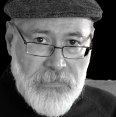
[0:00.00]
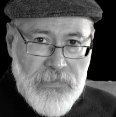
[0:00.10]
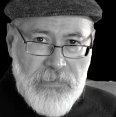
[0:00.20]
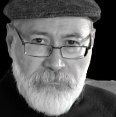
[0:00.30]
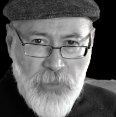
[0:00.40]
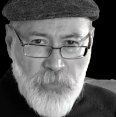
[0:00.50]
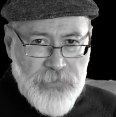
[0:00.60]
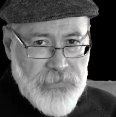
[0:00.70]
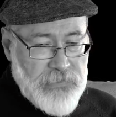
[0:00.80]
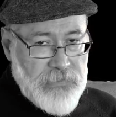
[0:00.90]
the
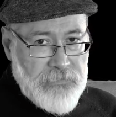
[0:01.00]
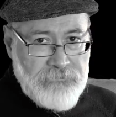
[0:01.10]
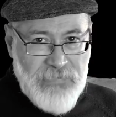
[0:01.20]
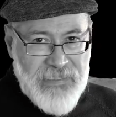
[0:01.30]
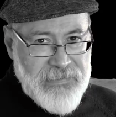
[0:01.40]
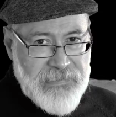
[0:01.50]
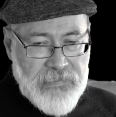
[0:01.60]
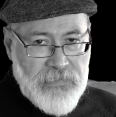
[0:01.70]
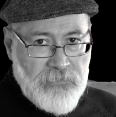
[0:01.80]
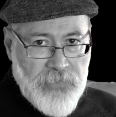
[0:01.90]
most
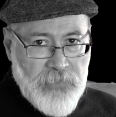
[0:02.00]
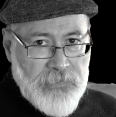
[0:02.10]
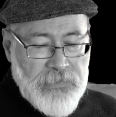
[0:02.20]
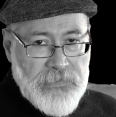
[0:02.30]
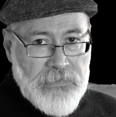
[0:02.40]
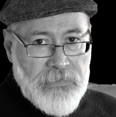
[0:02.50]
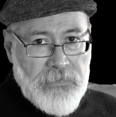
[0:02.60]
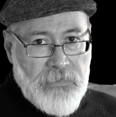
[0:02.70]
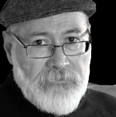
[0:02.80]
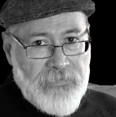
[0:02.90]
basic components
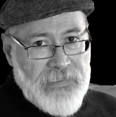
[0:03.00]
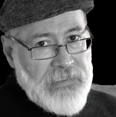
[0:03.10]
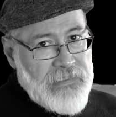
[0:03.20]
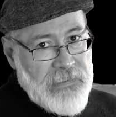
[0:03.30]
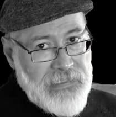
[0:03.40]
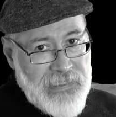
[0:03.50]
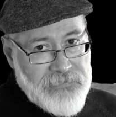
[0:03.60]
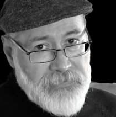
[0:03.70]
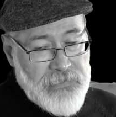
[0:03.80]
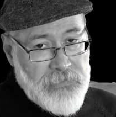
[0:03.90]
of any
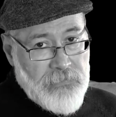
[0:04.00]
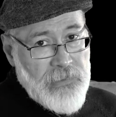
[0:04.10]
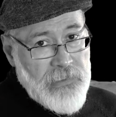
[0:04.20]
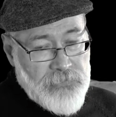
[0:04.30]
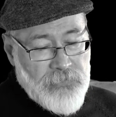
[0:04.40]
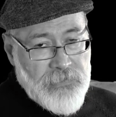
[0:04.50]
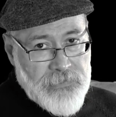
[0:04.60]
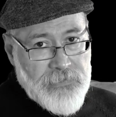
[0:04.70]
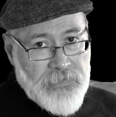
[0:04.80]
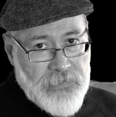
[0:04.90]
electric or electronic
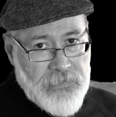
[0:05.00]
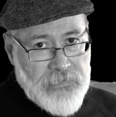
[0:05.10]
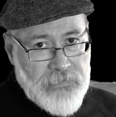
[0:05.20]
circuit.